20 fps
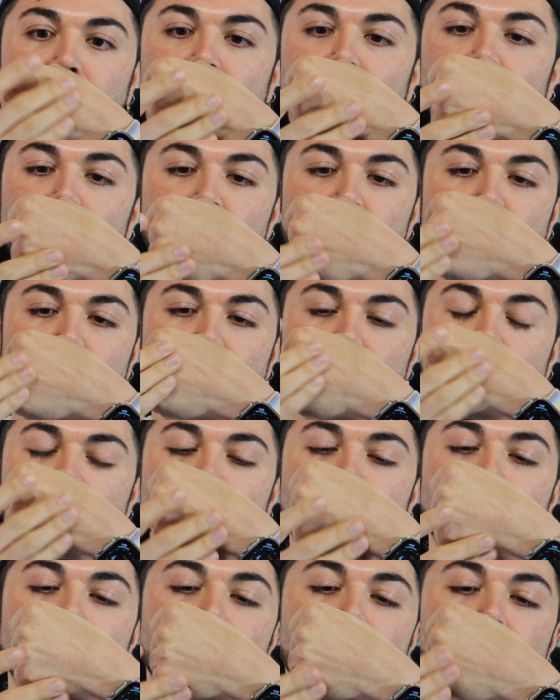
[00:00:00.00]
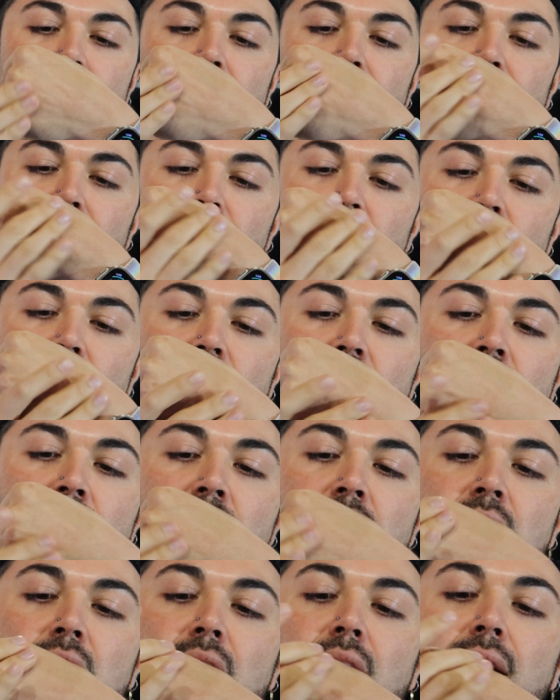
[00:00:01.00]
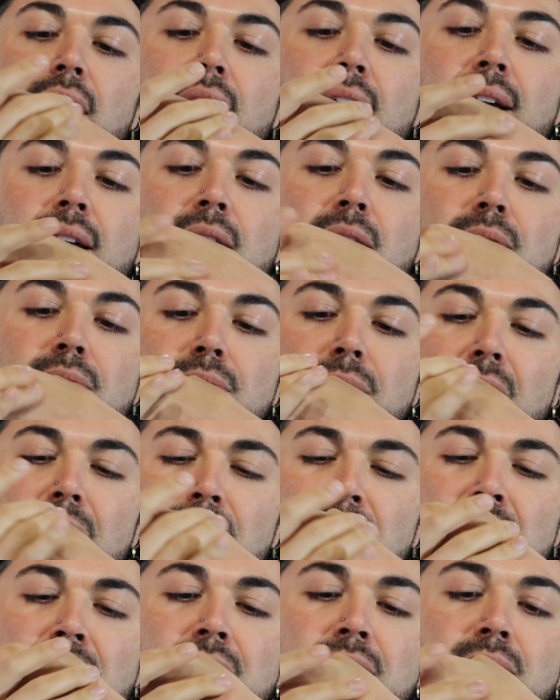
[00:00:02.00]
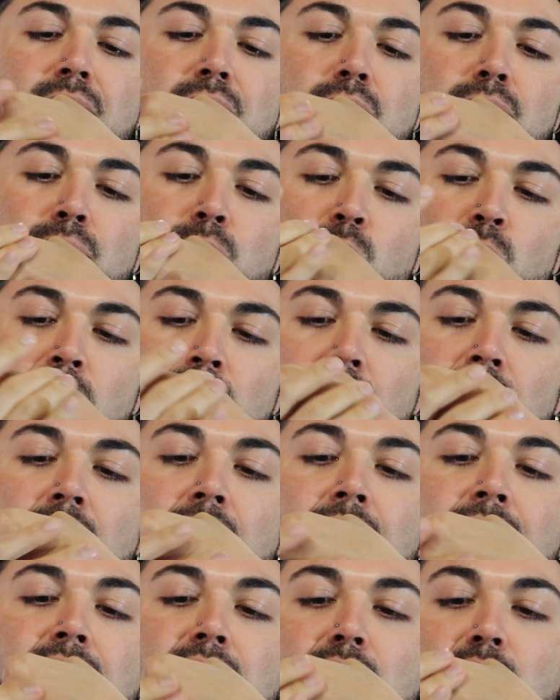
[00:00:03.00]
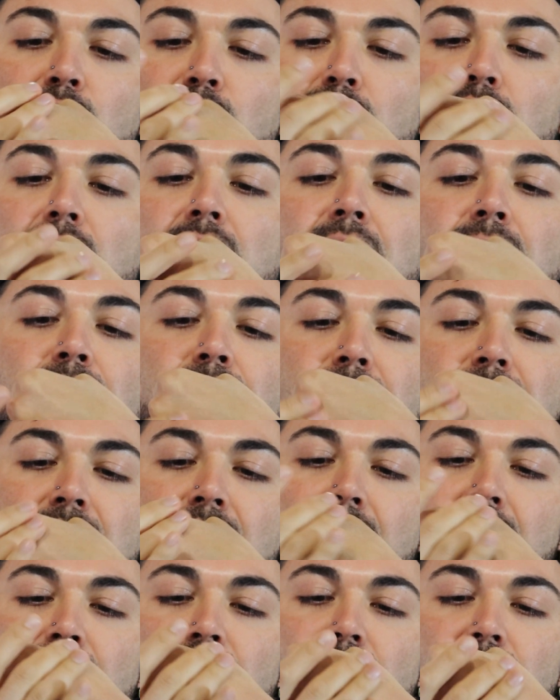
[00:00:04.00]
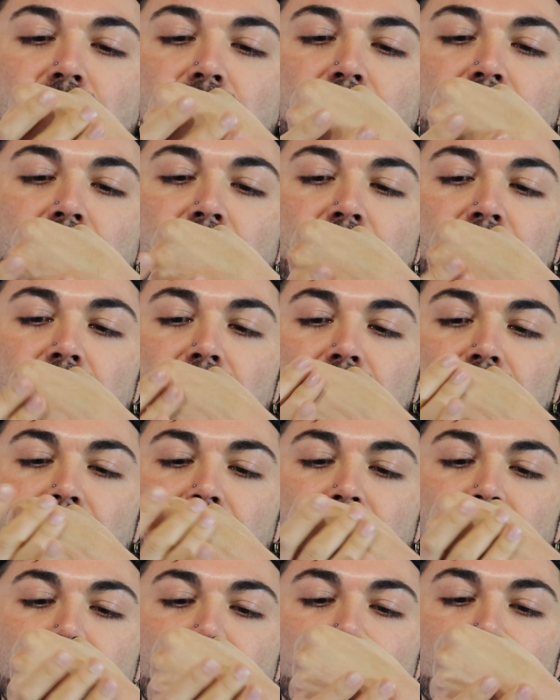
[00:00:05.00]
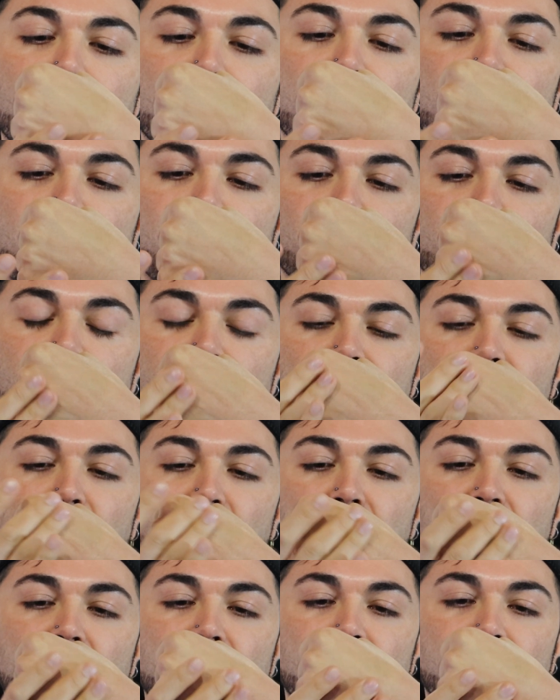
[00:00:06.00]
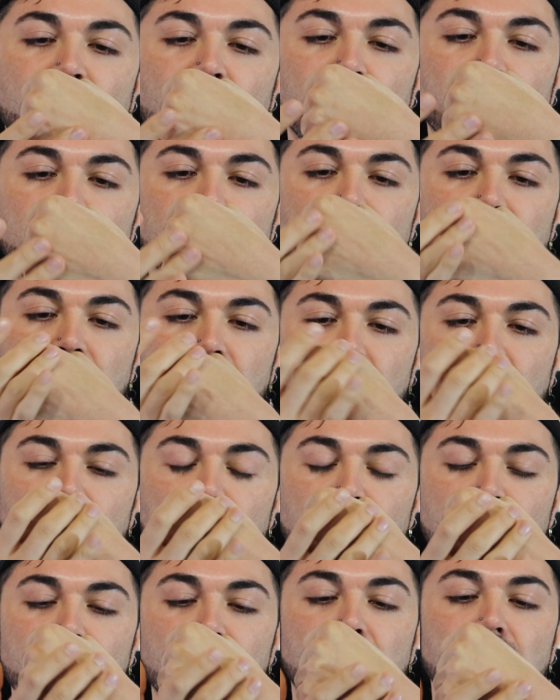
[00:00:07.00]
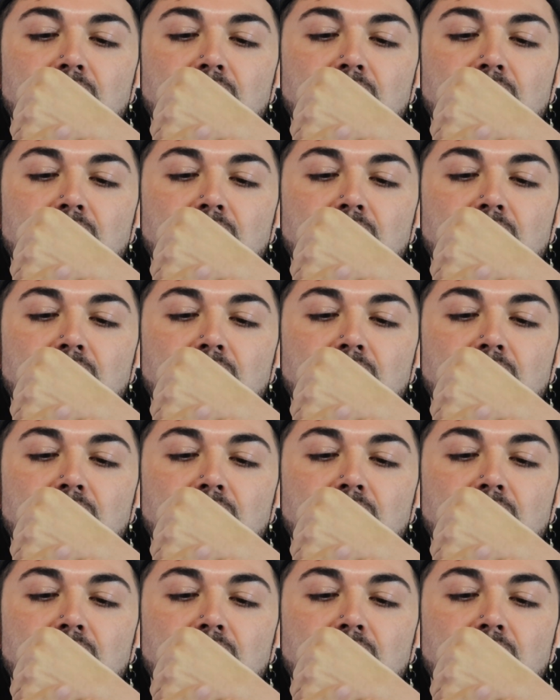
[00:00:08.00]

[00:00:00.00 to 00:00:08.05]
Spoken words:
lotion texture. Borderline cream texture from this one, especially for a serum,